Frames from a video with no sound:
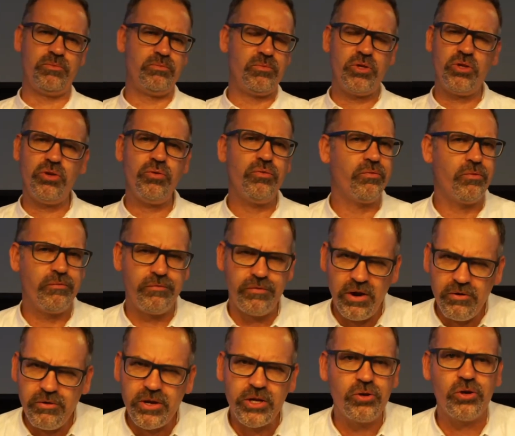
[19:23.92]
you're a
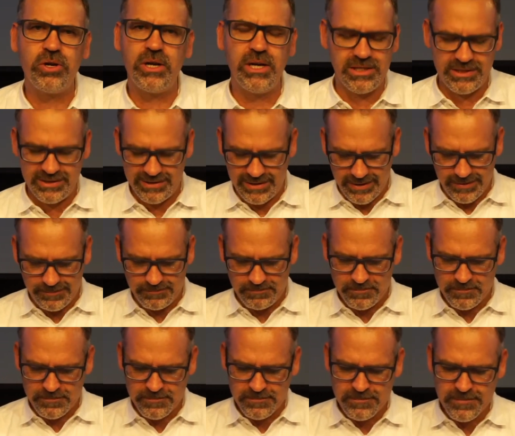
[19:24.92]
very good listener."
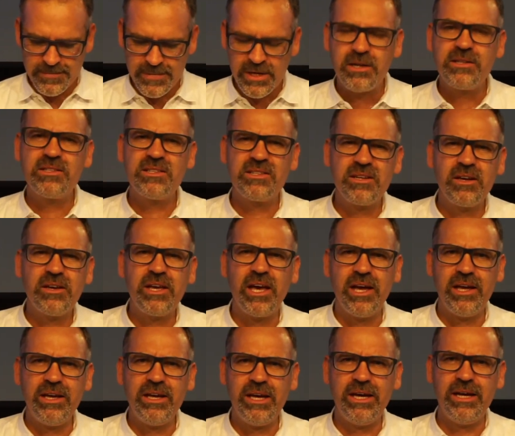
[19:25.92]
He says,
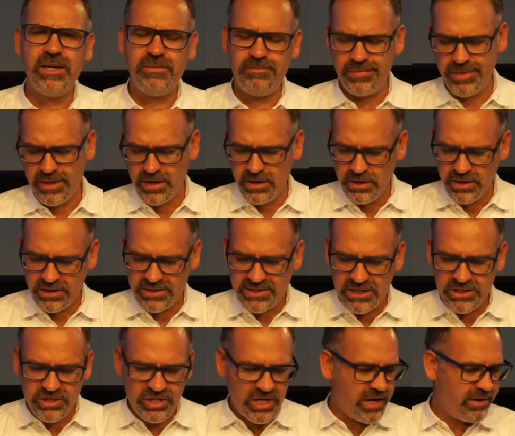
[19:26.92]
"Okay, it
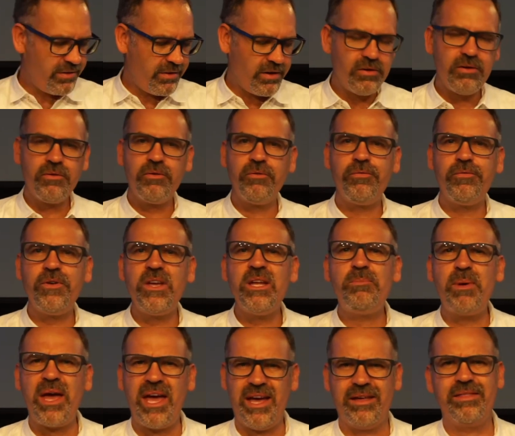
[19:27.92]
says here,
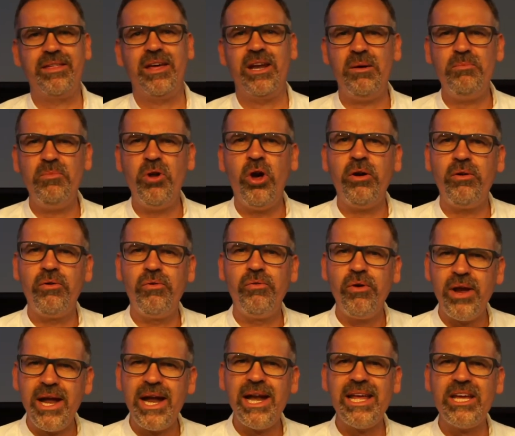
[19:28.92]
feedback, that I'm not
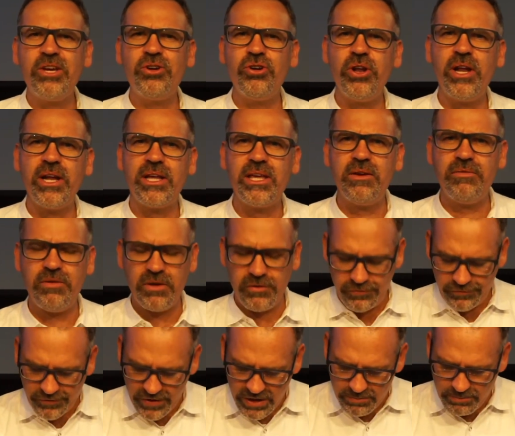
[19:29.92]
really good at giving
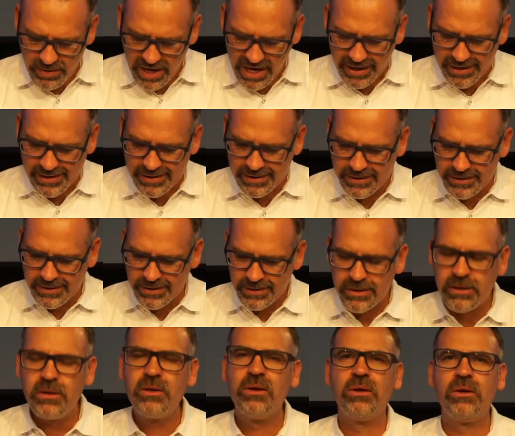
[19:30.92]
feedback.
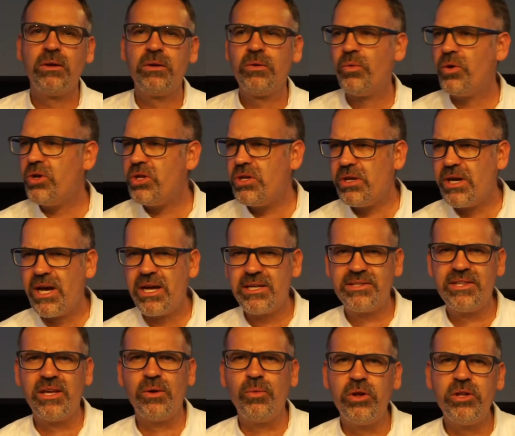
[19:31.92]
What do you guys
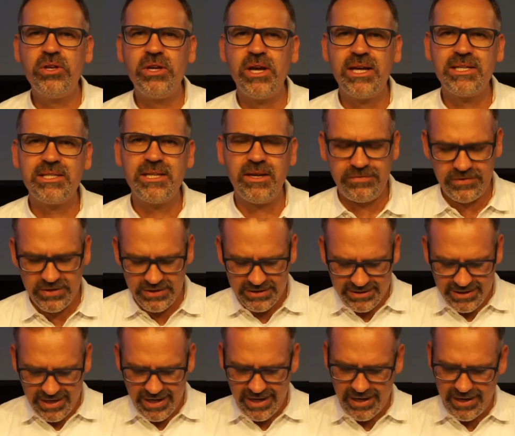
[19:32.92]
think? What do you guys have to
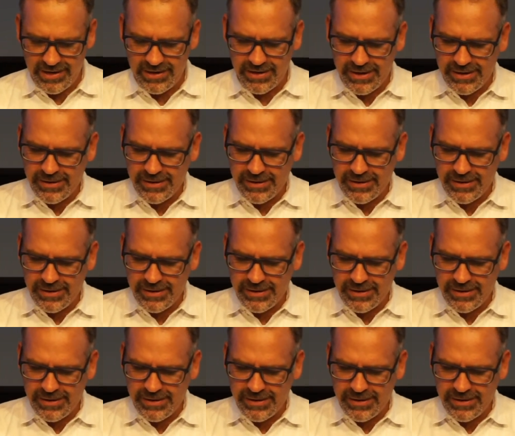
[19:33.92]
say?" And